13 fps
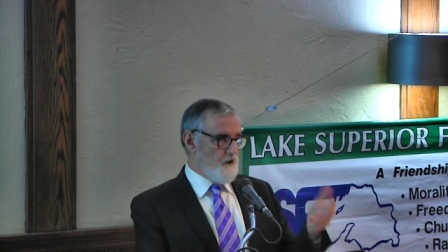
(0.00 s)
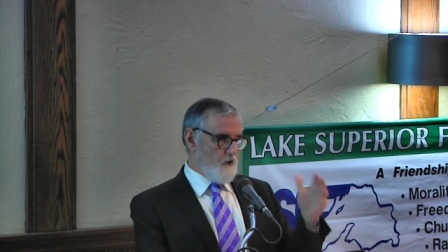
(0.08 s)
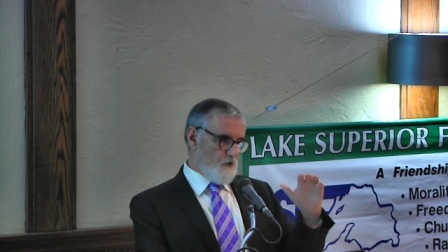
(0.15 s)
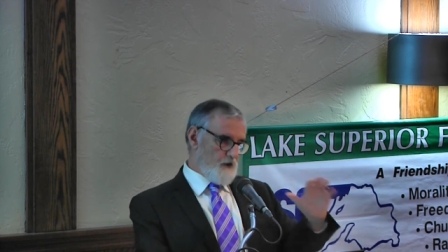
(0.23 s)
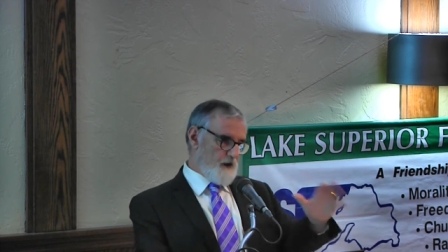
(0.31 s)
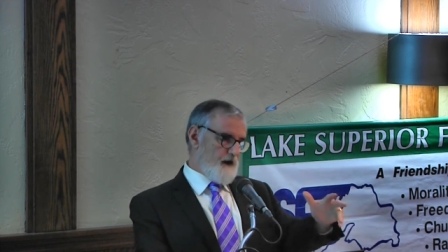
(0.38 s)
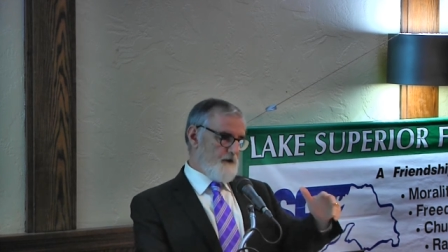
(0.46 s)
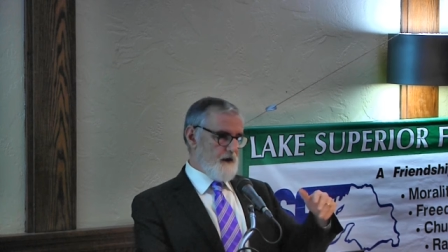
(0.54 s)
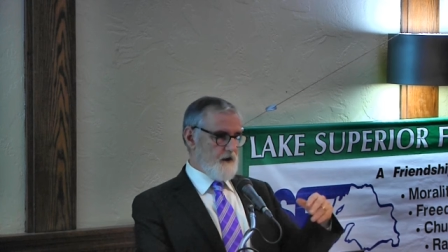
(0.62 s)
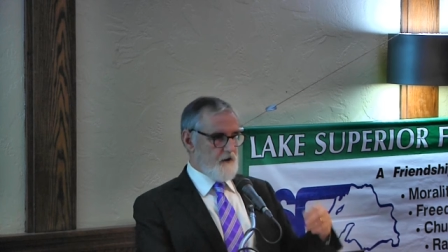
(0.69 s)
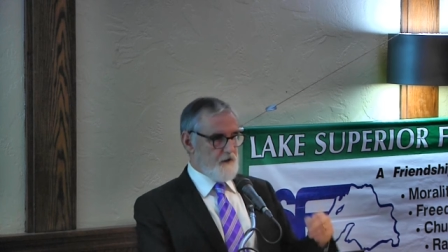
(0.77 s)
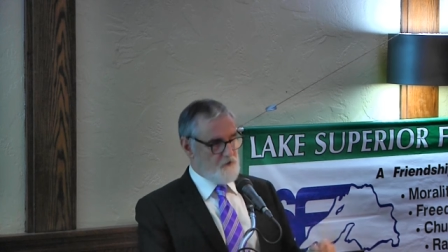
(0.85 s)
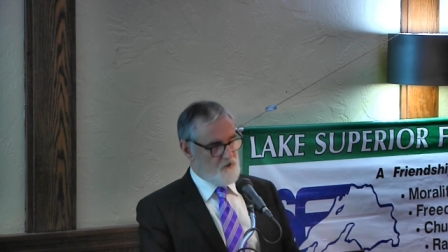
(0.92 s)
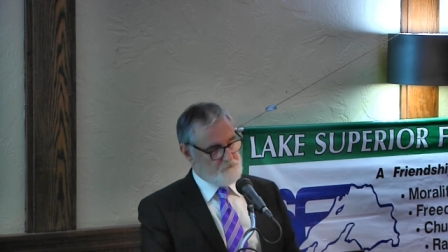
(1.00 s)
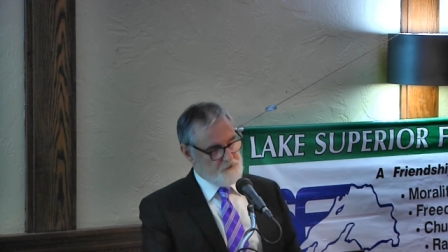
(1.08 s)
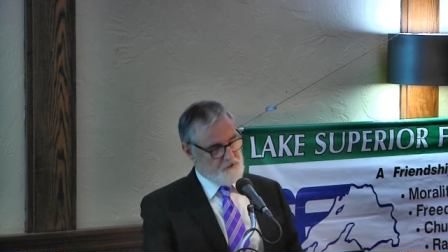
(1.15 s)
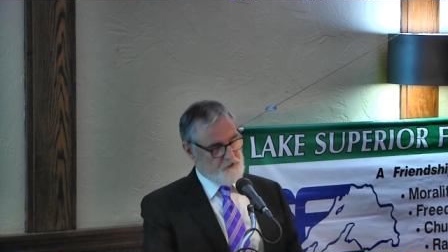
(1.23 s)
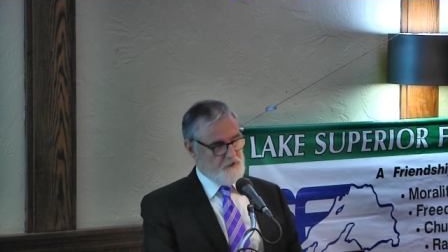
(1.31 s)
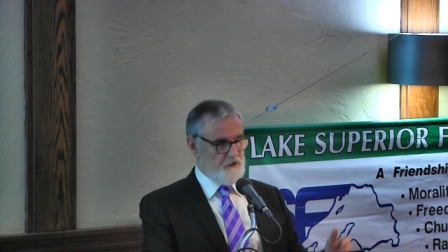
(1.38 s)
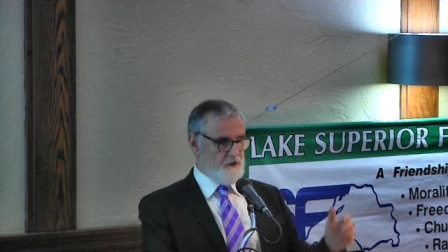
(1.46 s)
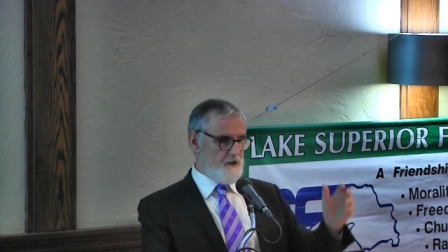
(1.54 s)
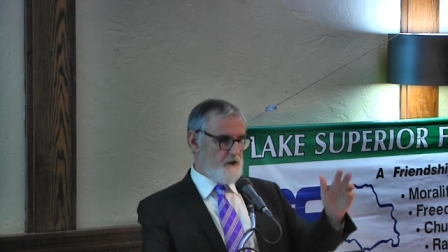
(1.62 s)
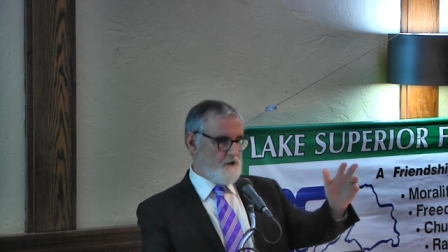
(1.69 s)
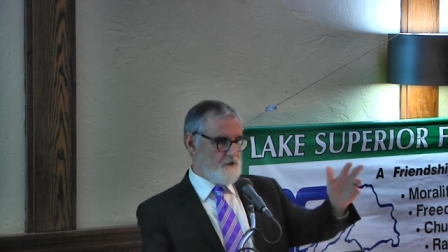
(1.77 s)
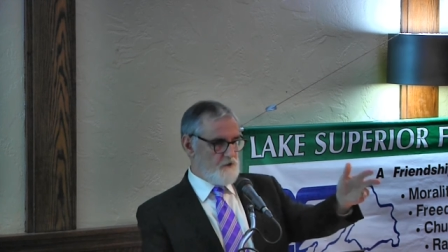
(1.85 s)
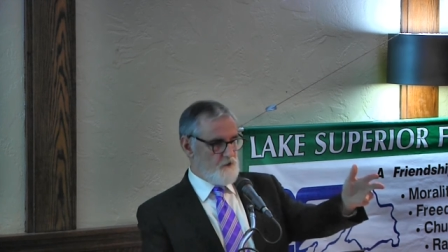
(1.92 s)
Okay, that guy called me an
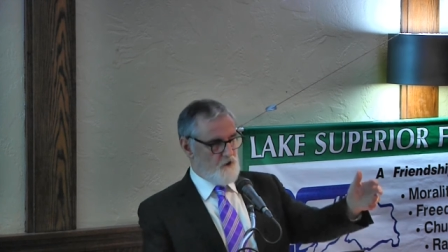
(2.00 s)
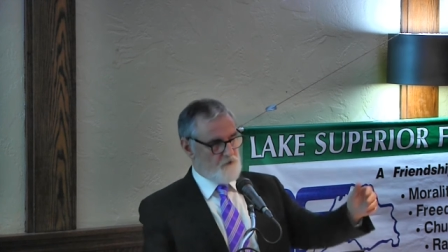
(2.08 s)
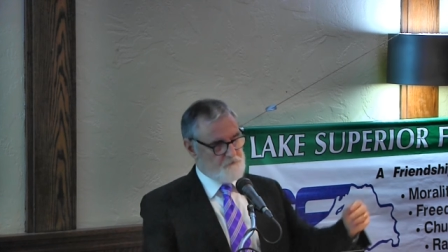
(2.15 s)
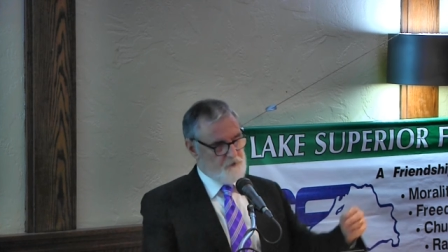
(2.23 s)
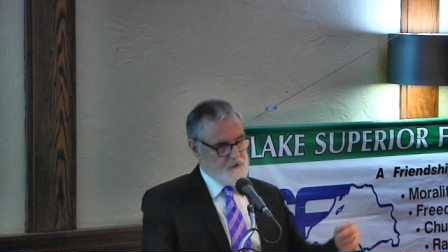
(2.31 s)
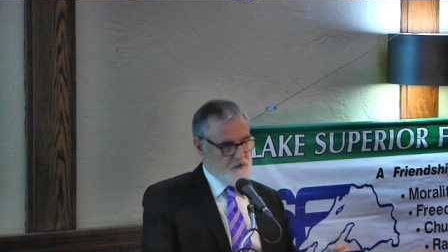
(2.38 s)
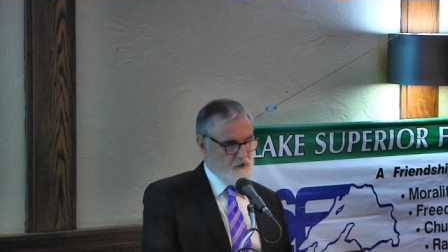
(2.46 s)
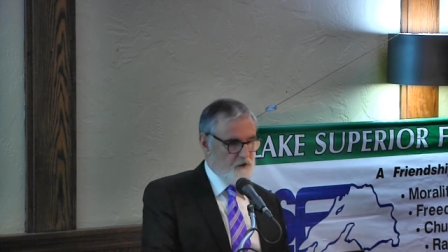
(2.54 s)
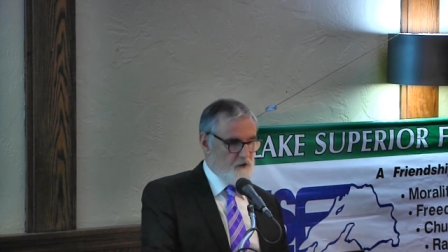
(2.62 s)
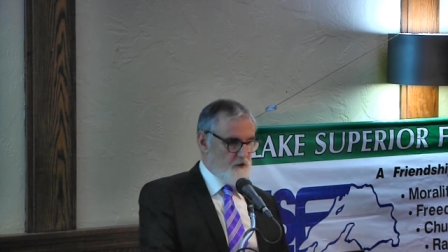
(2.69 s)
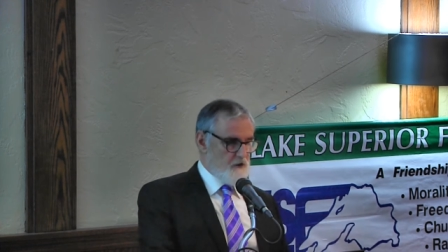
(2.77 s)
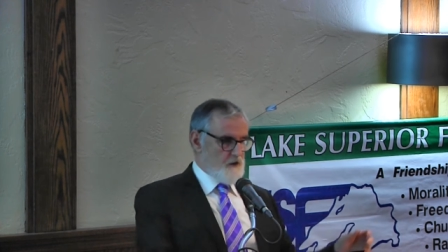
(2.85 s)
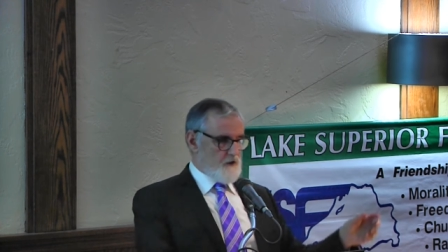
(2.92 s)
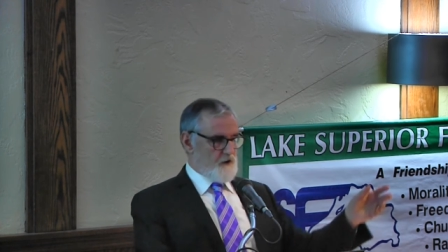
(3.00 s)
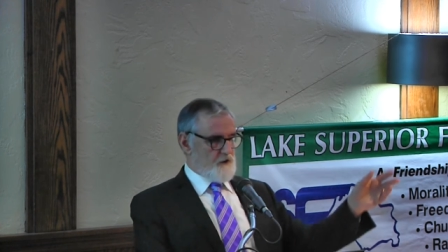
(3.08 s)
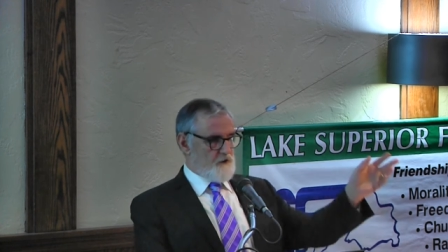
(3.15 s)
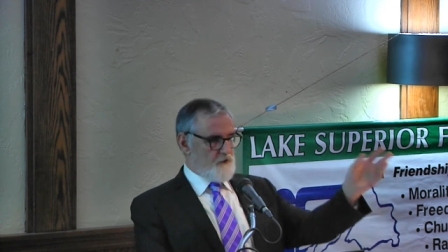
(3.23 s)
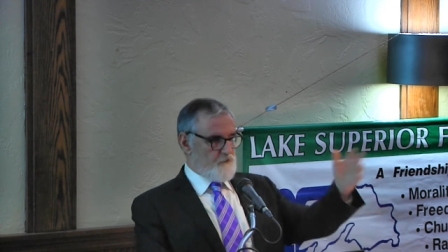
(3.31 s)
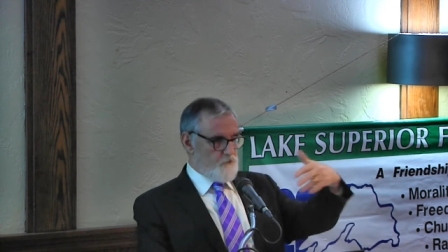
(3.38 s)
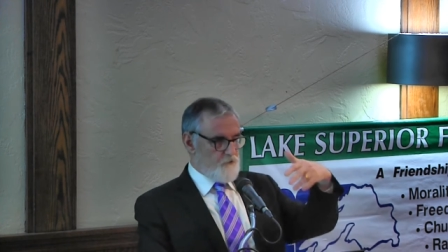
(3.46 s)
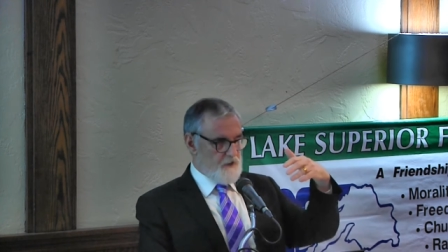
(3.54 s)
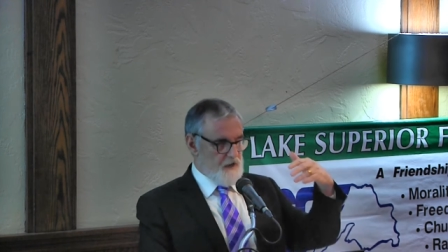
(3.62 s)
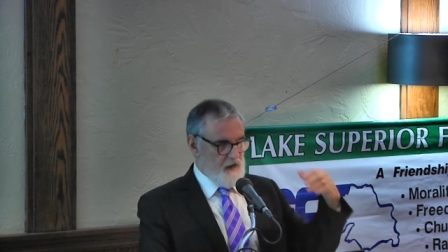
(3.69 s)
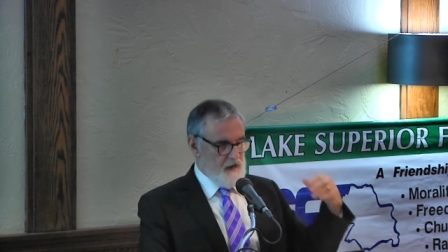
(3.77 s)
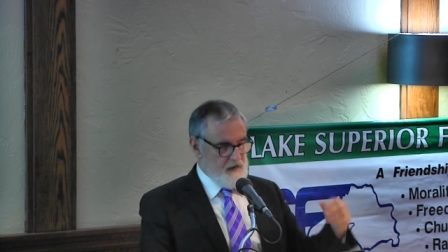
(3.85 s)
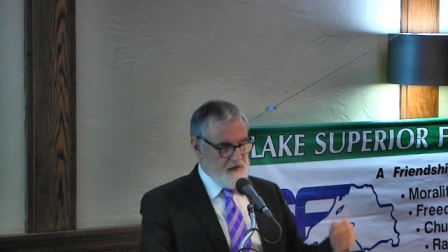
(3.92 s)
idiot, he called me a, a dirty
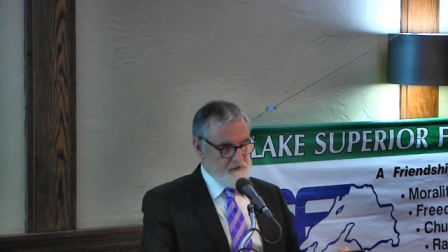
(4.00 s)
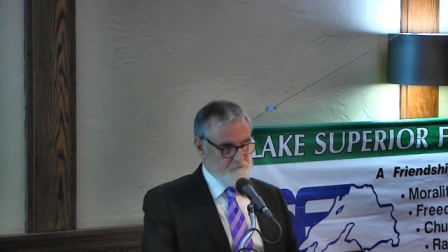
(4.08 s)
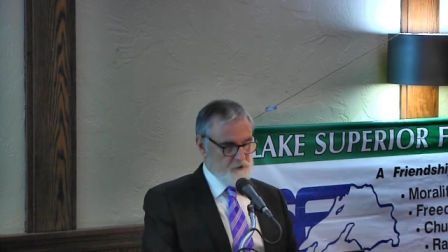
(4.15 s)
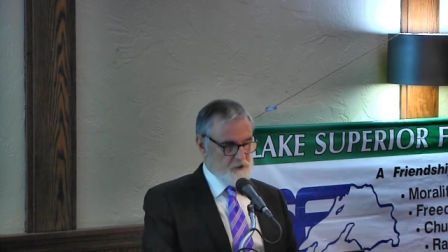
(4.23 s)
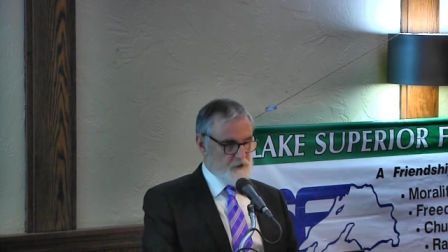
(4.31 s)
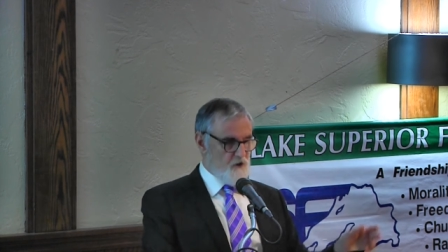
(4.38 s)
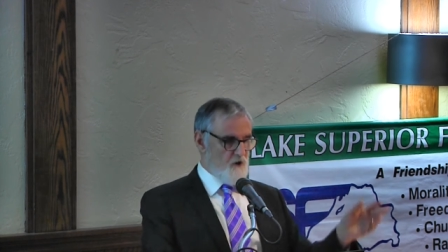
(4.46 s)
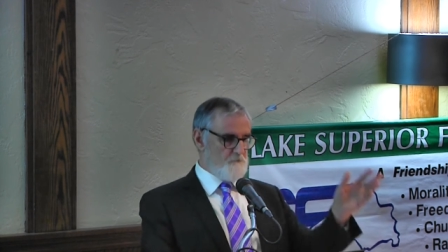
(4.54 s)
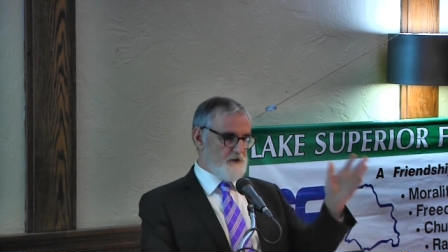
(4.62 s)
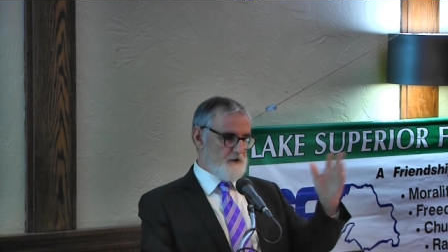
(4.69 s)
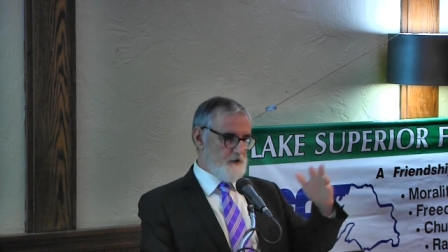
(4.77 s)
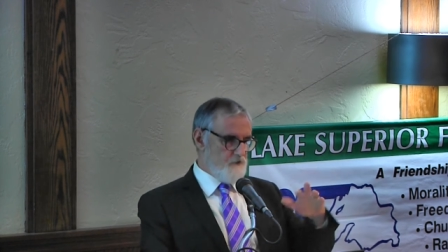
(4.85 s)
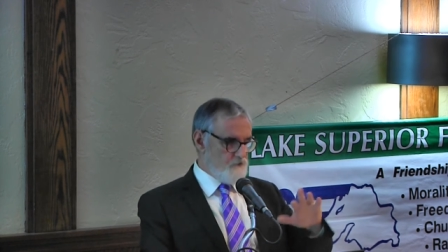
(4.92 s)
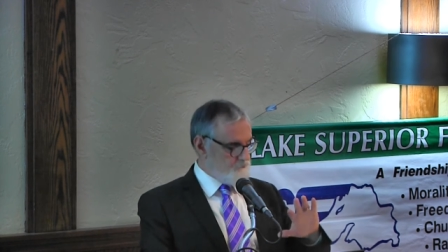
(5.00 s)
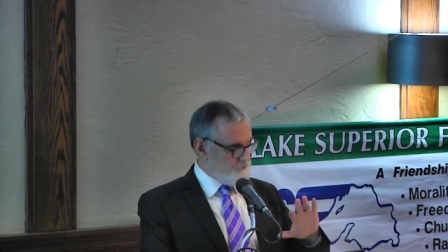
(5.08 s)
name, he called me this,